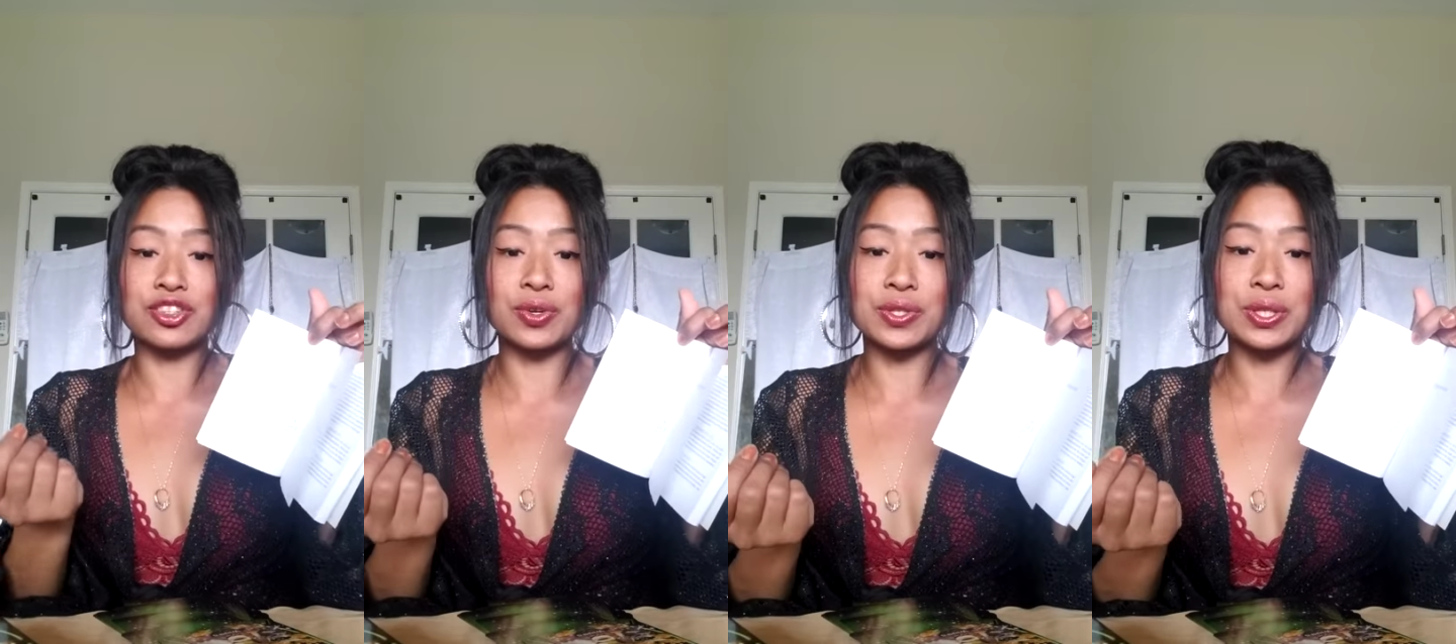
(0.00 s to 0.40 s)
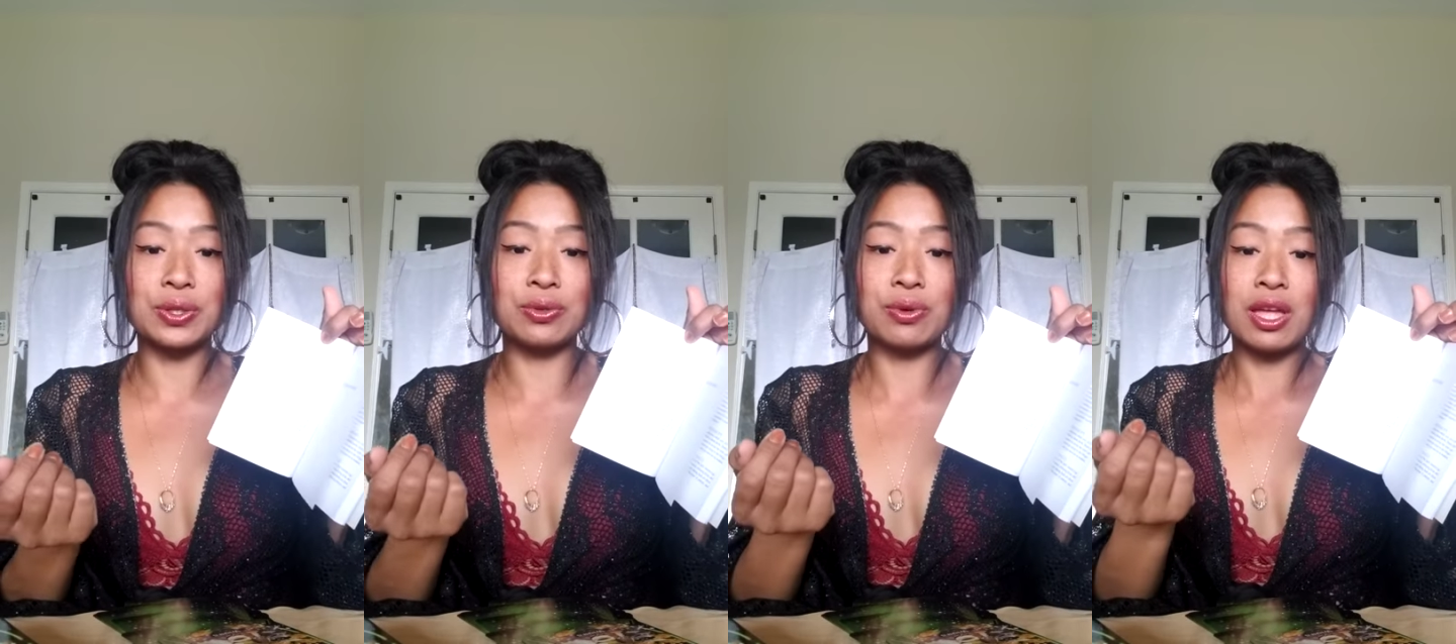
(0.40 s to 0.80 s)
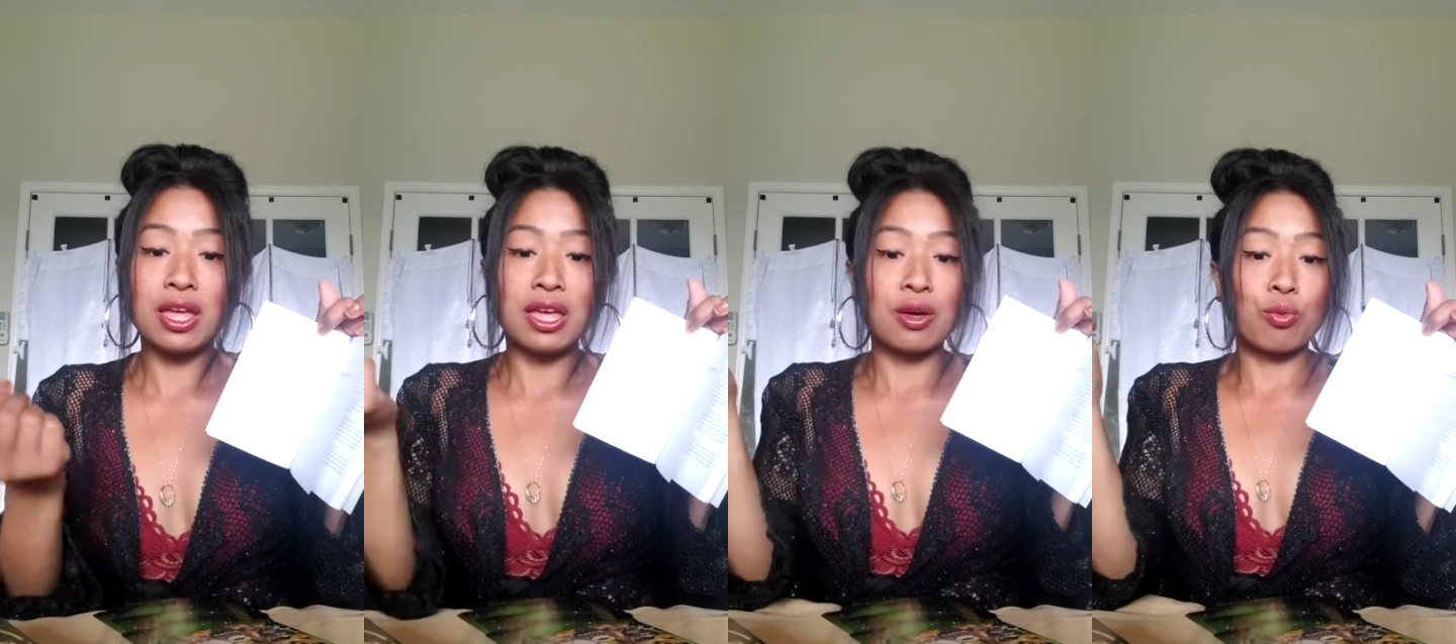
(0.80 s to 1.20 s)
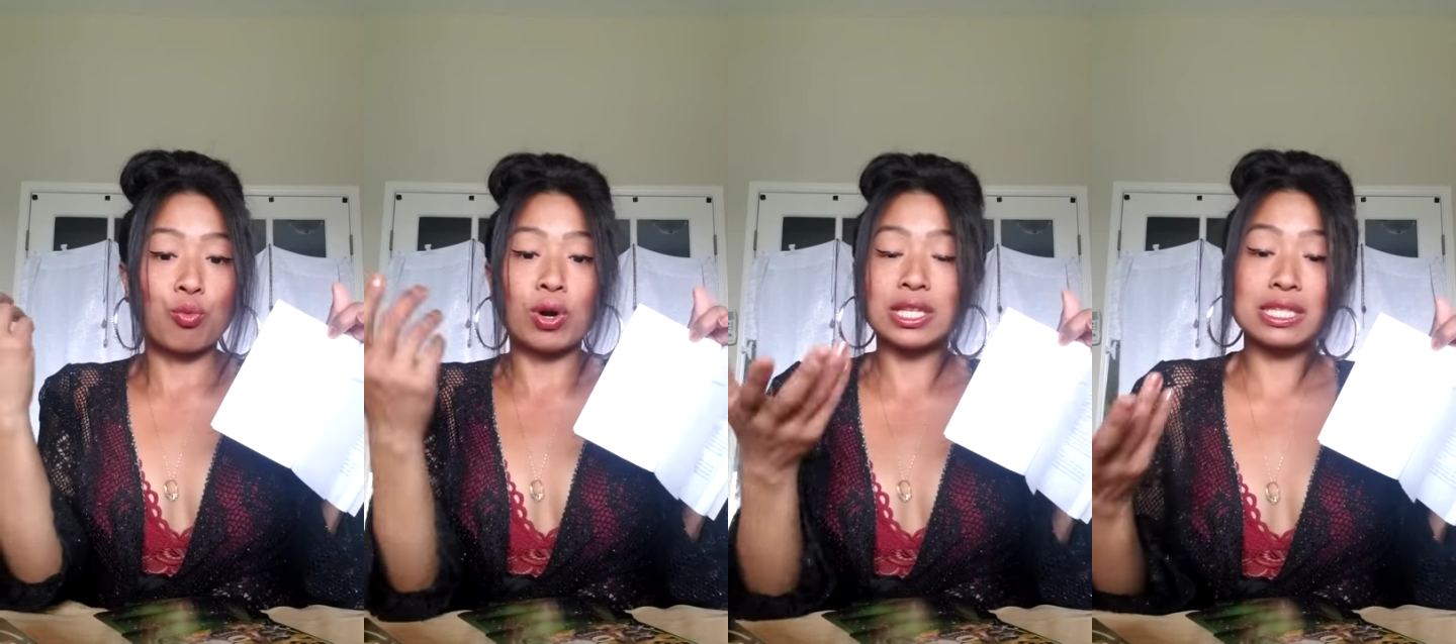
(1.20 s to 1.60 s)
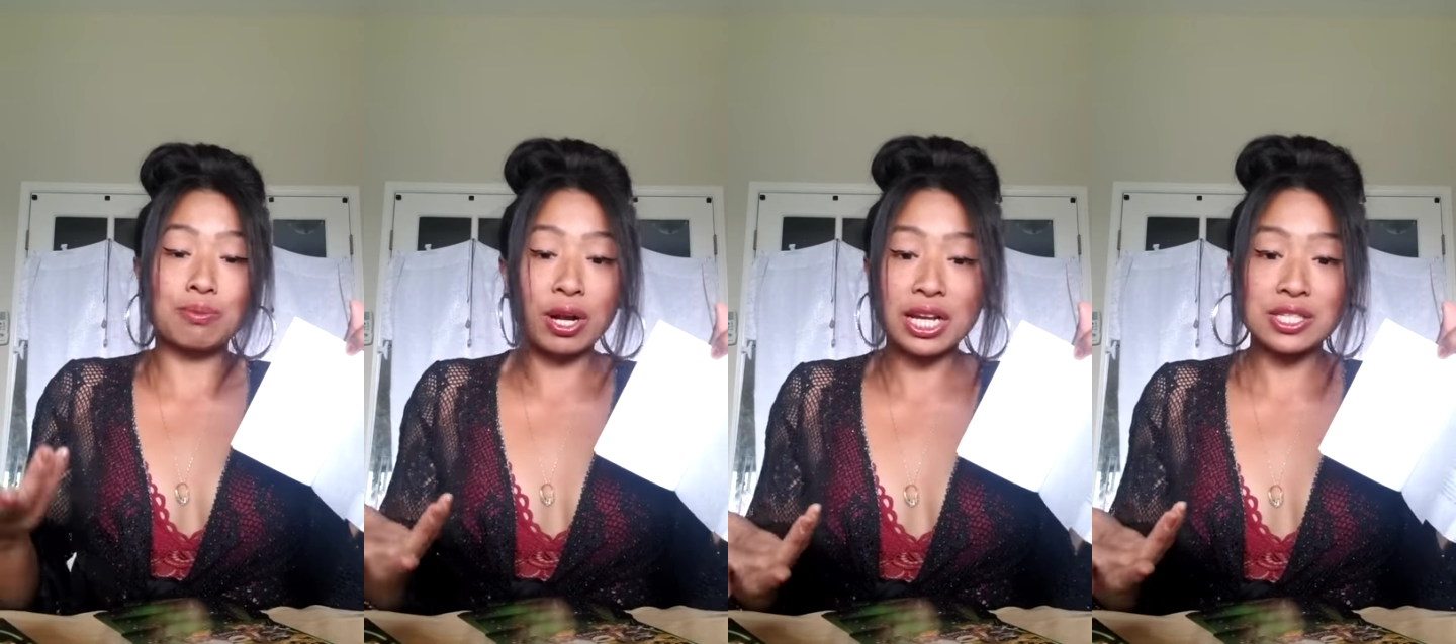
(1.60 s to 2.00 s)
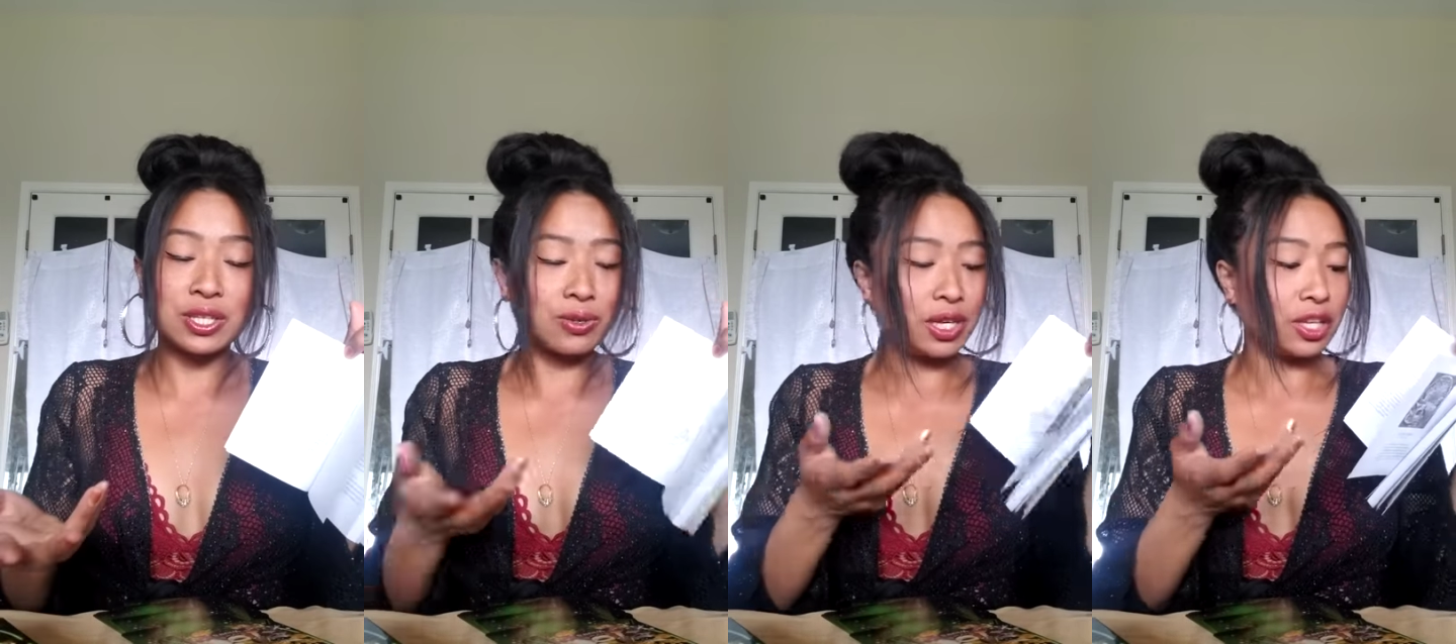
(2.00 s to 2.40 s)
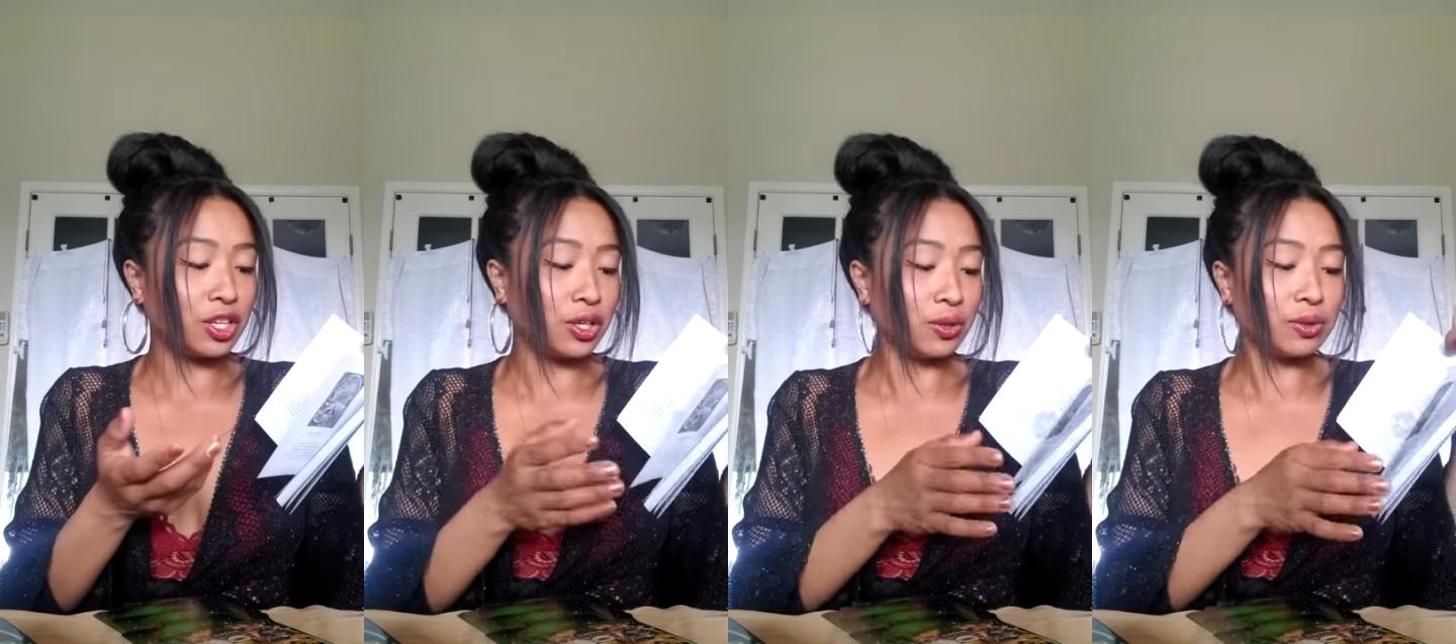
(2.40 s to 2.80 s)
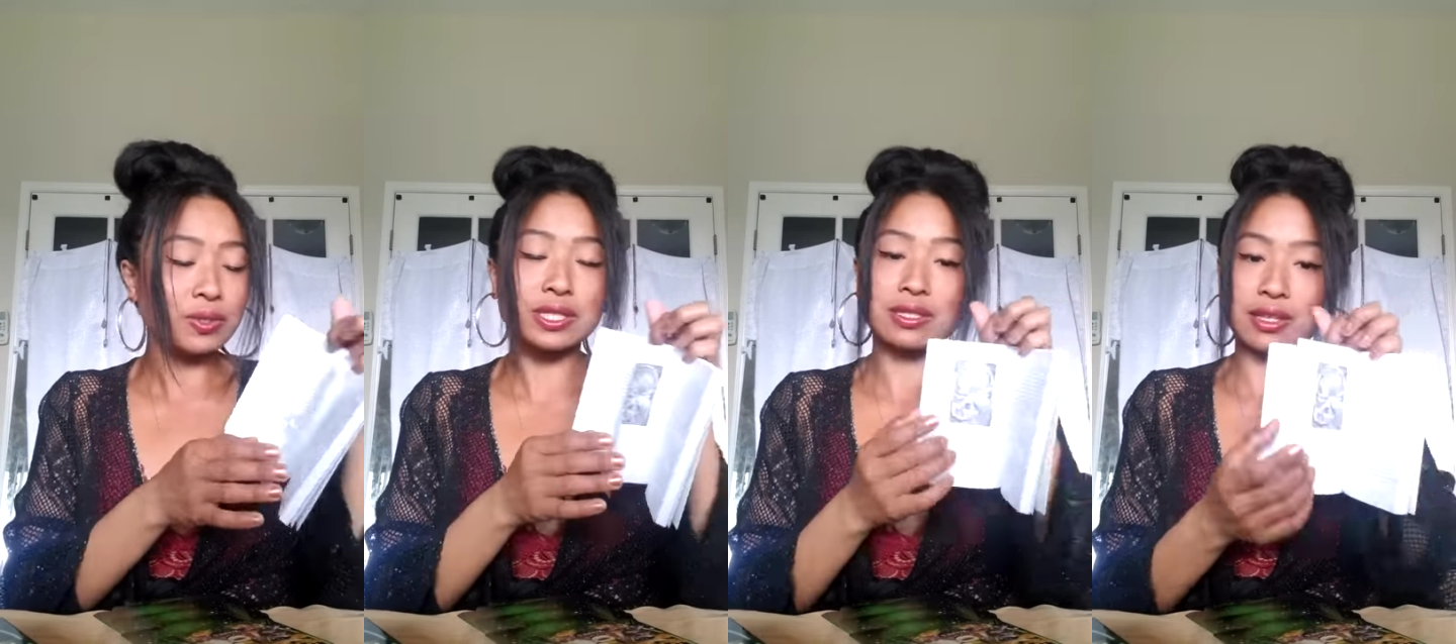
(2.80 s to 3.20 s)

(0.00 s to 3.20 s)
shows you what spreads you can use,